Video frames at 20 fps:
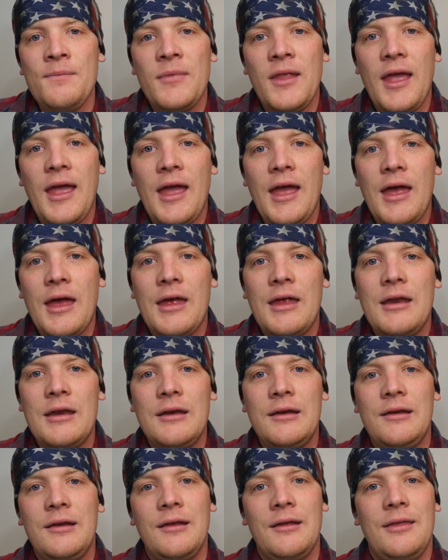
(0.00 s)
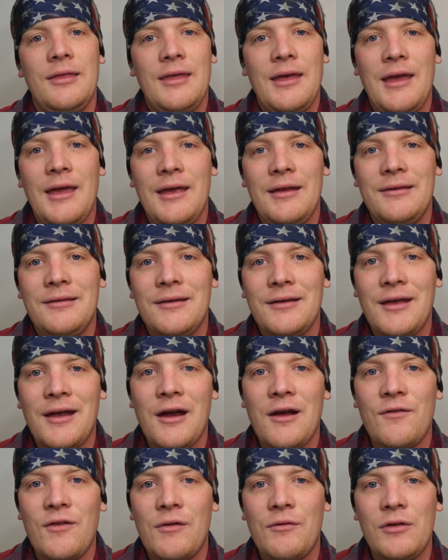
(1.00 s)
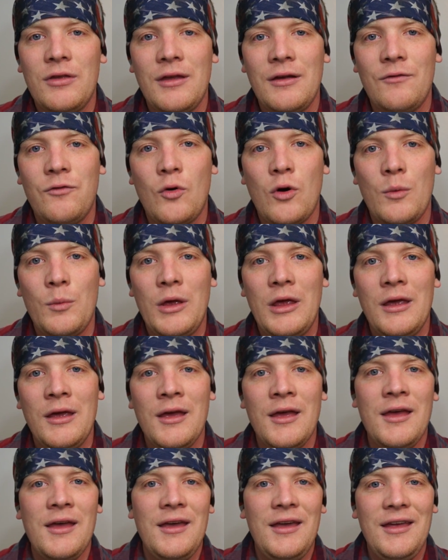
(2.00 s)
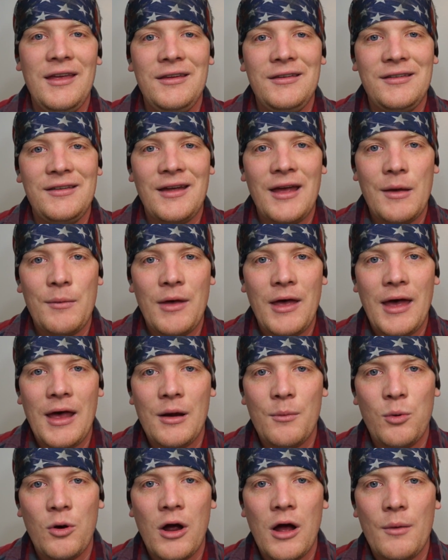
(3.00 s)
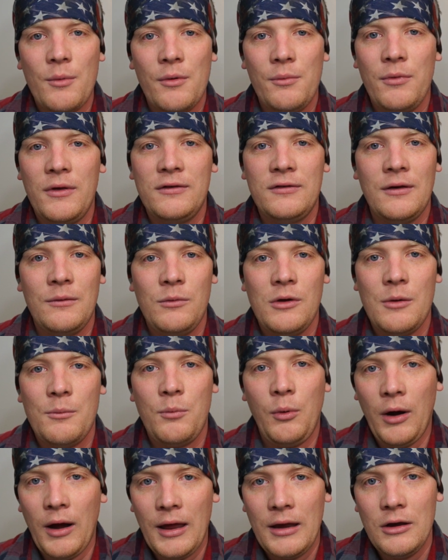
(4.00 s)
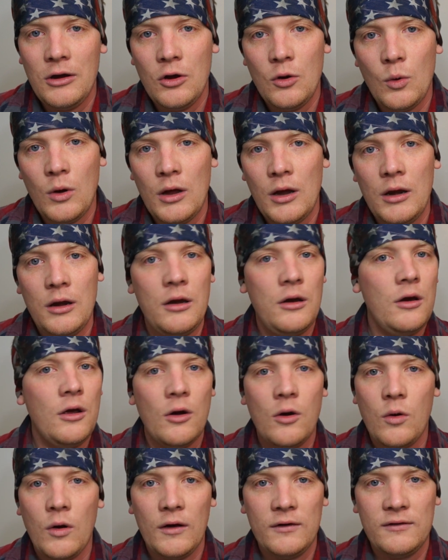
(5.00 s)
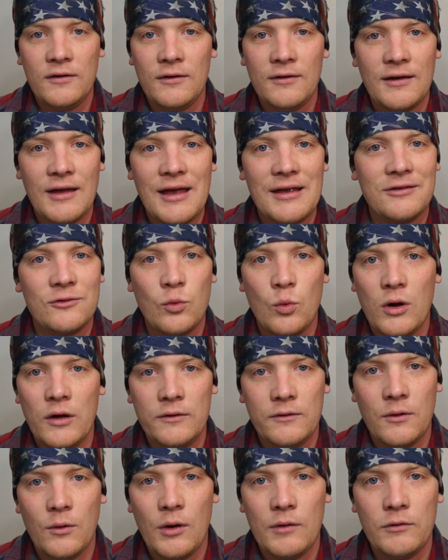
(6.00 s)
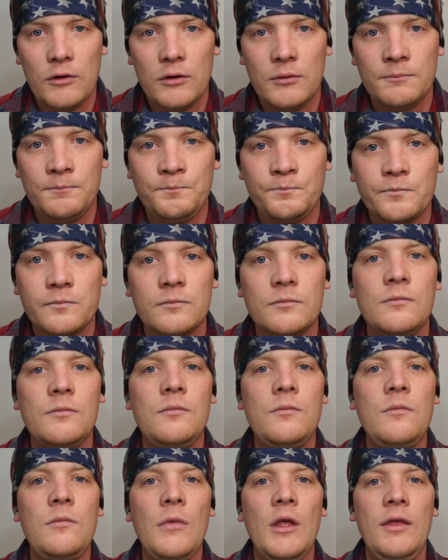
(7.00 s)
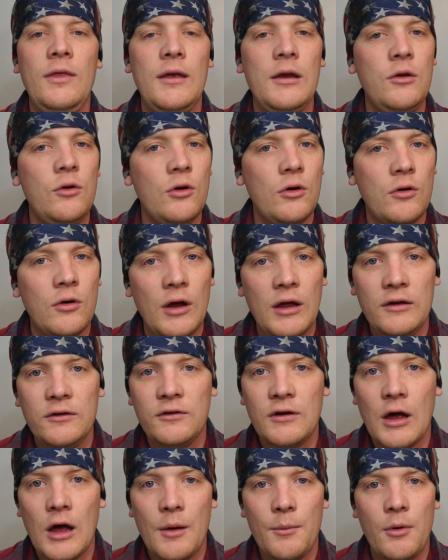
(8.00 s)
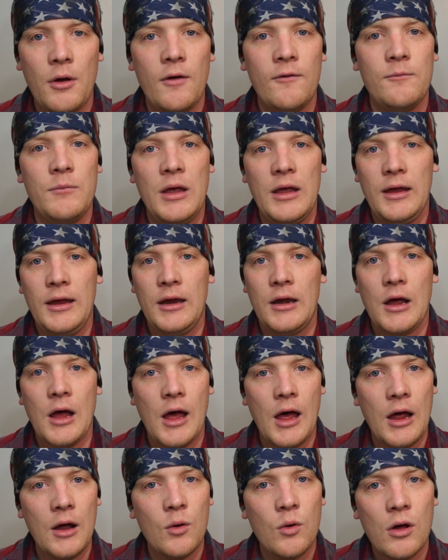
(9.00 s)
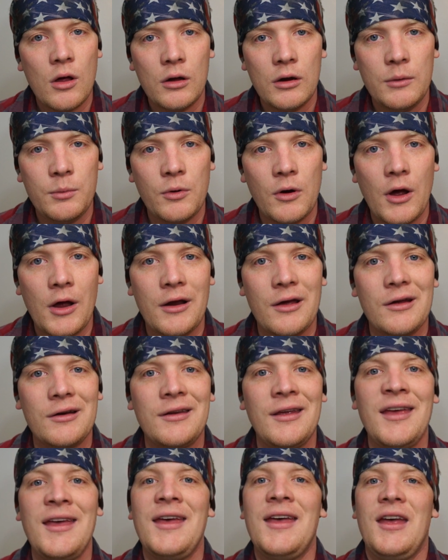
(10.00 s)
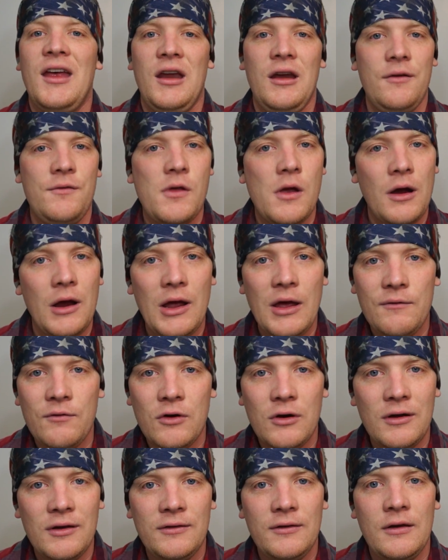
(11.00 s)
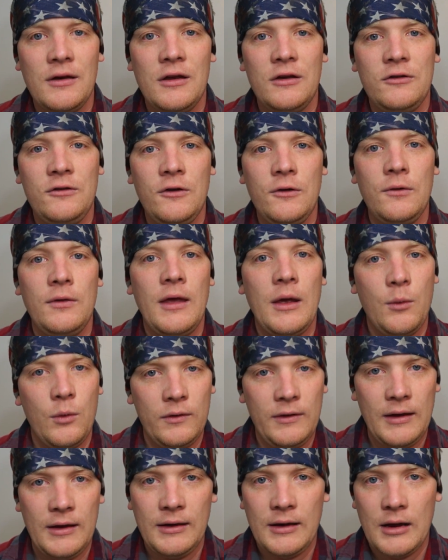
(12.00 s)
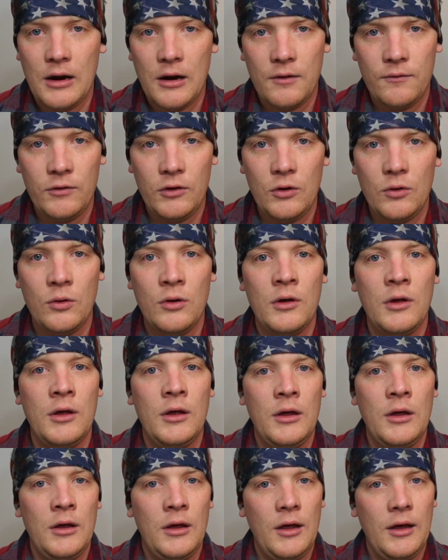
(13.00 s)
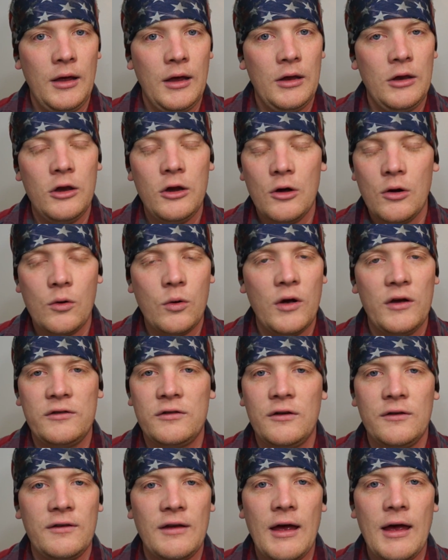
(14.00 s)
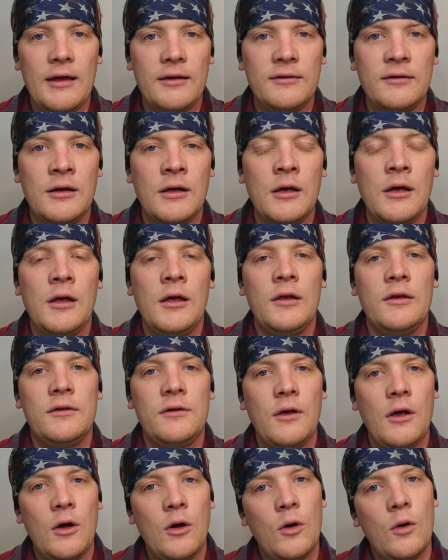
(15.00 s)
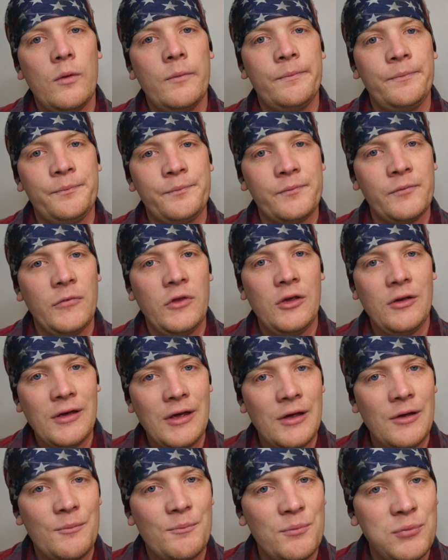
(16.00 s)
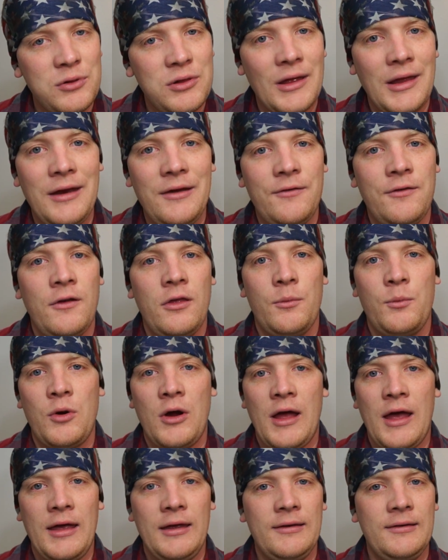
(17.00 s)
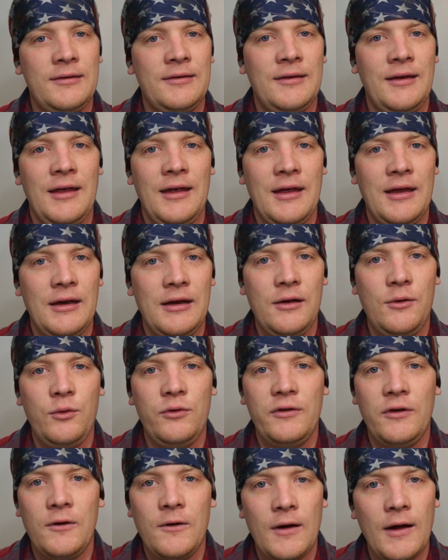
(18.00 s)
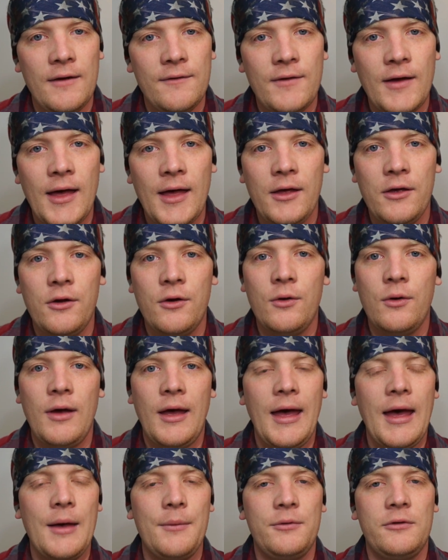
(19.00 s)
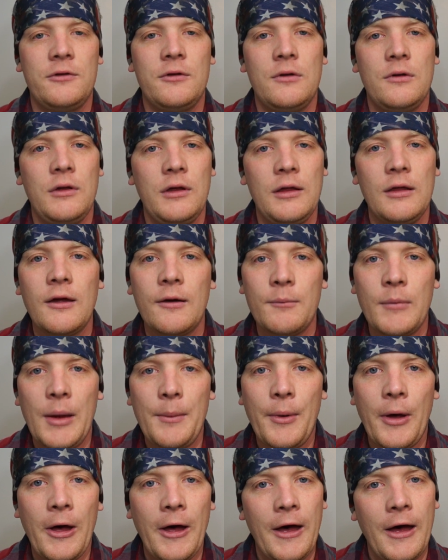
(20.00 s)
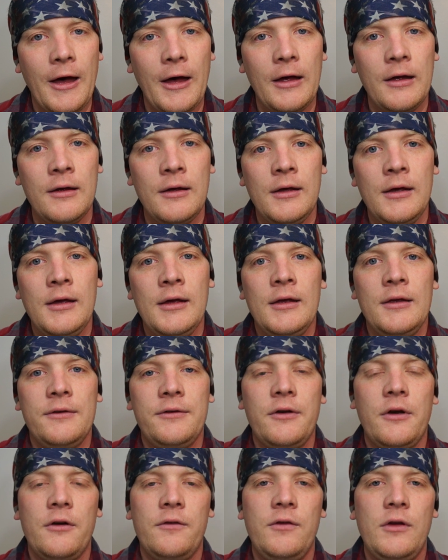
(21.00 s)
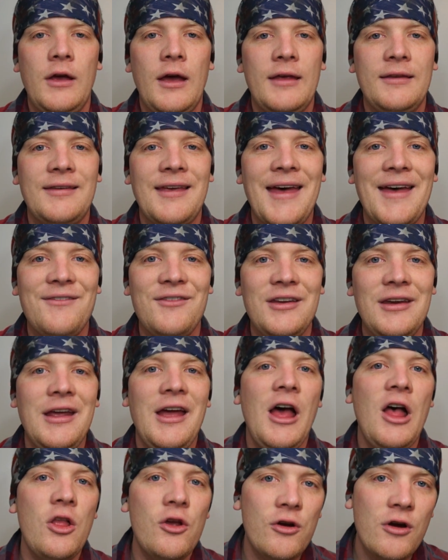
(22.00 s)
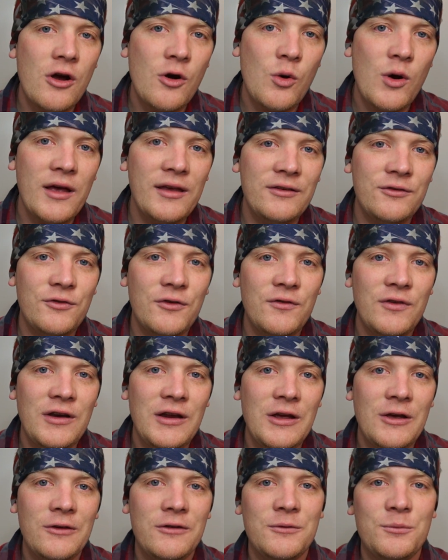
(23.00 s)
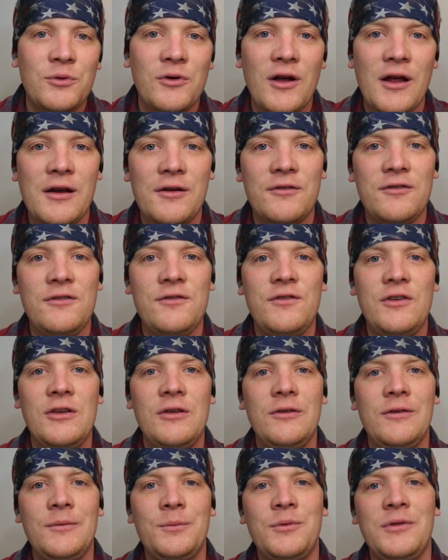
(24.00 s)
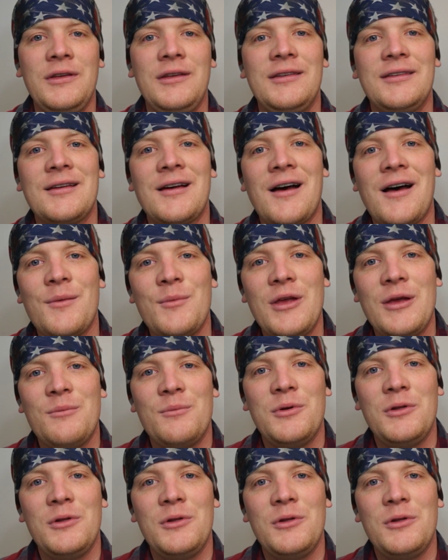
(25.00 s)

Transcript: and they took care of everything for me. Each time I had a problem, they sent me a brand new one, no questions asked whatsoever. They do a great job of making a high quality product, and if there ever is an issue, they will take care of you. Again, no questions asked. So you get plenty for the price, and it was a great value. Absolutely love my Baja. So if you guys have any other requests for videos or product reviews, please comment